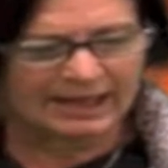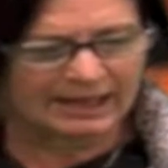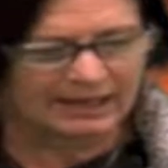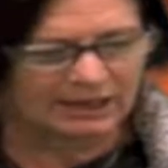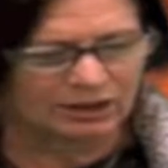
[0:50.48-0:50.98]

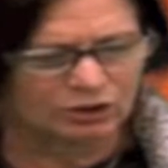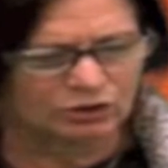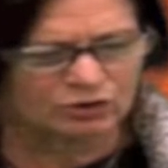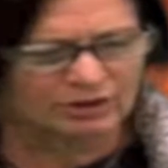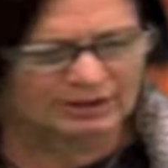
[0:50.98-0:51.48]
"Hey,
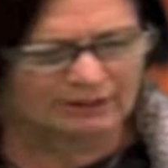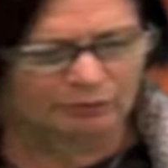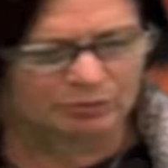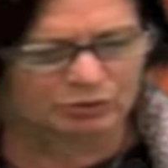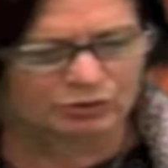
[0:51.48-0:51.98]
you should
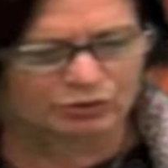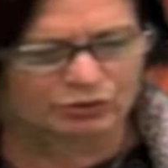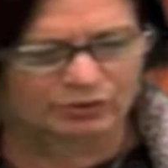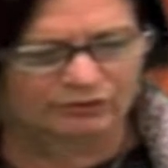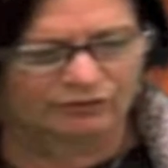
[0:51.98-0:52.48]
never put your
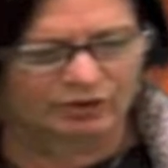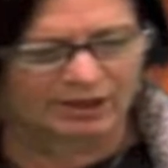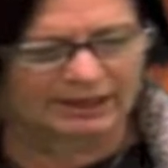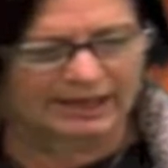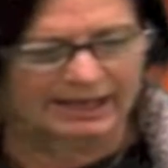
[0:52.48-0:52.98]
dirty foot
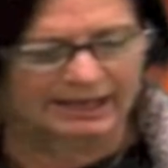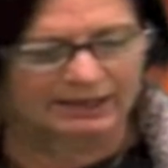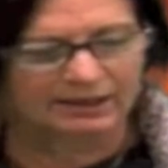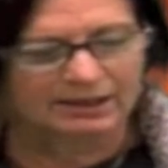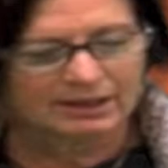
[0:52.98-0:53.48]
on an
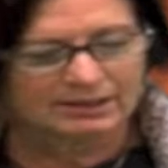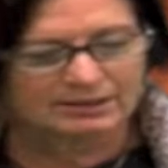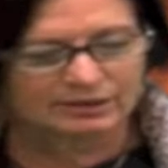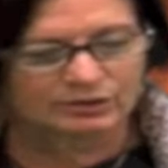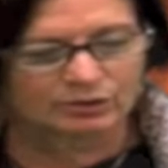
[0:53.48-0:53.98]
egg,"
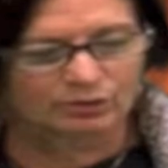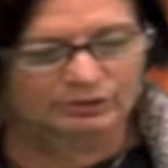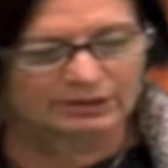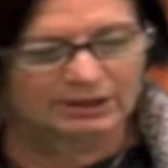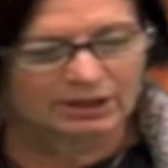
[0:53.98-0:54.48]
Duck
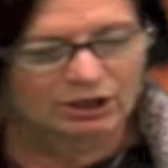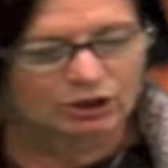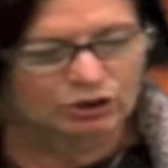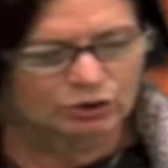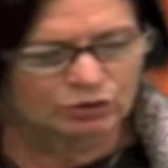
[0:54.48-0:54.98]
scolded.
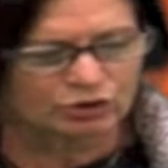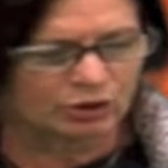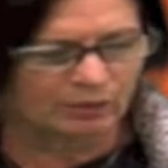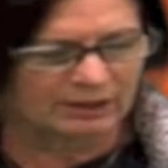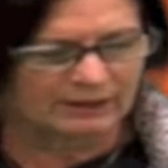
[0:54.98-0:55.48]
"Don't you
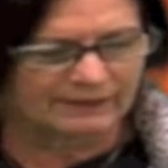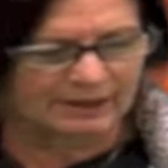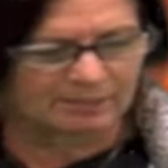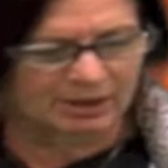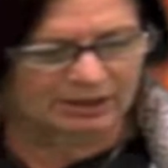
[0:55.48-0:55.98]
know
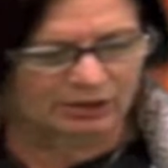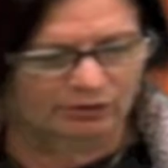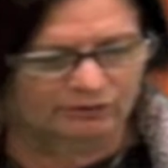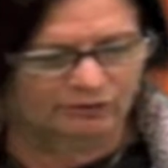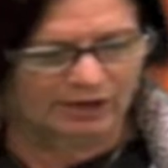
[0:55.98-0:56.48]
anything about
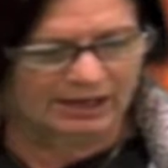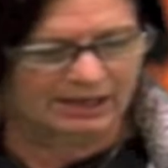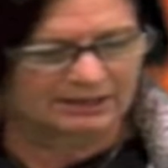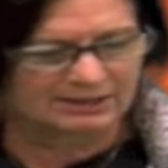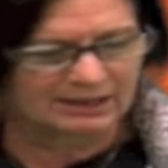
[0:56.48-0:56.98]
caring for
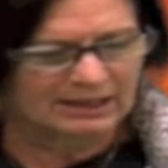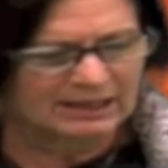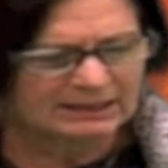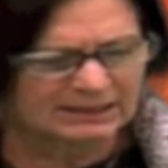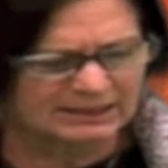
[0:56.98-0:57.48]
eggs?"
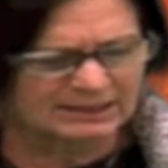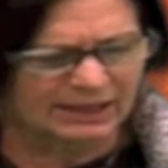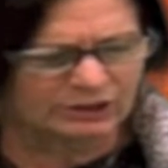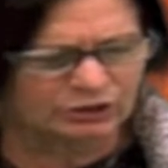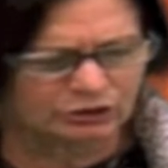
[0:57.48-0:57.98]
"Yes,
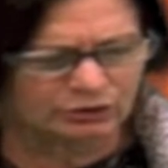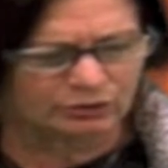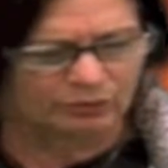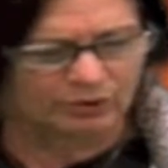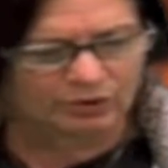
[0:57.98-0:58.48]
I
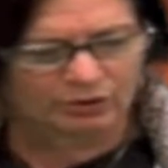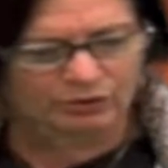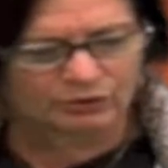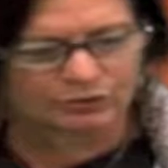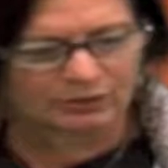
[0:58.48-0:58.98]
do,"
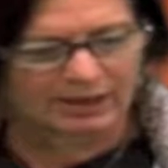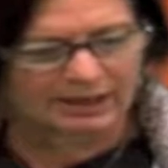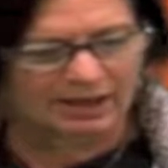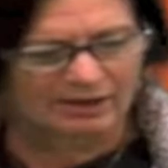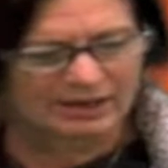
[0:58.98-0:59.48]
Goose
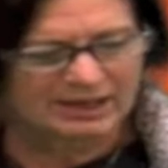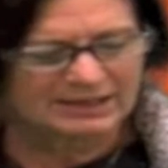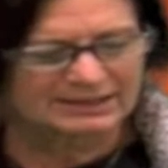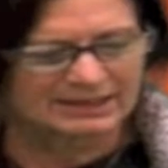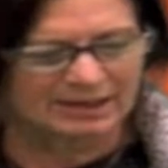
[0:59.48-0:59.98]
cried out.
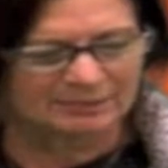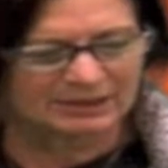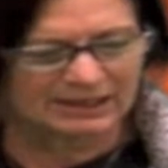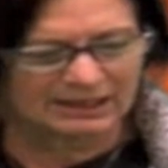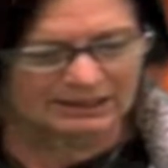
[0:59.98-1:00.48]
"Stop
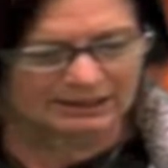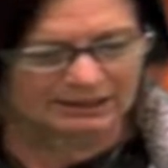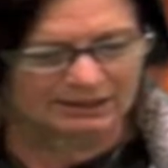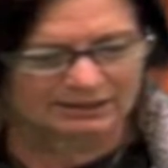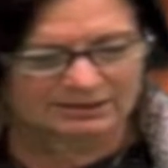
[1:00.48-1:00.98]

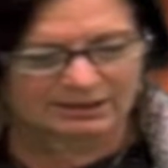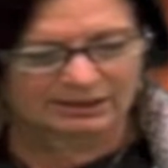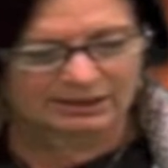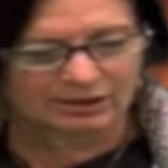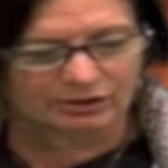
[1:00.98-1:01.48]
yelling,"
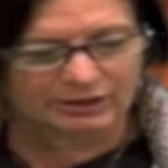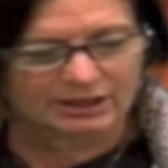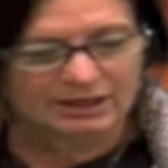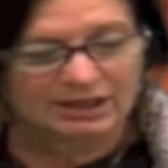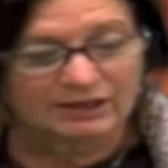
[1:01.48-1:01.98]
Duck yelled,
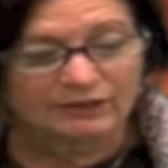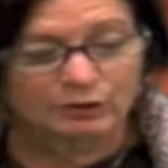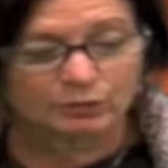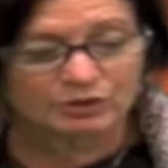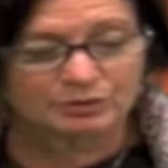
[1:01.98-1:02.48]

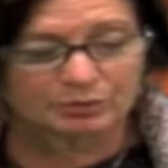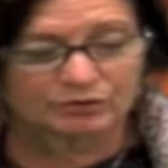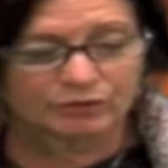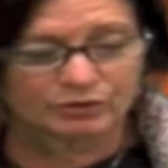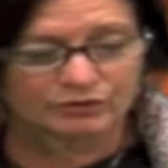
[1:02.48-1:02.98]
then
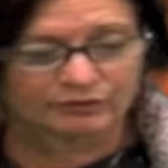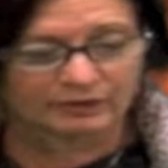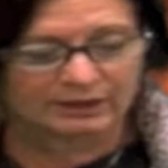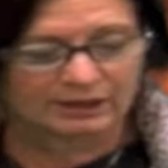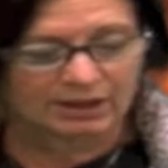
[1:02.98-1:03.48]
whispered
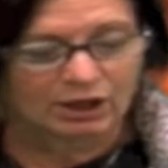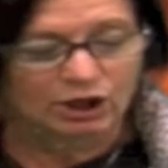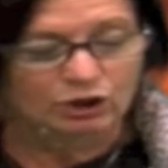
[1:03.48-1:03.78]
forcefully,